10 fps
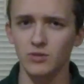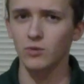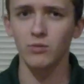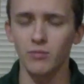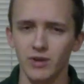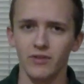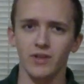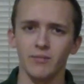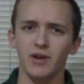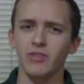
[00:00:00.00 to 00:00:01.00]
Don't quote me on
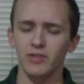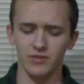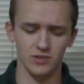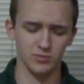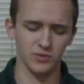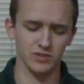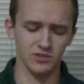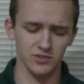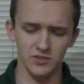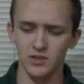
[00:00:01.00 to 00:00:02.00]
that, but I think that's what it
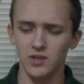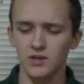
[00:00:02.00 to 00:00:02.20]
is.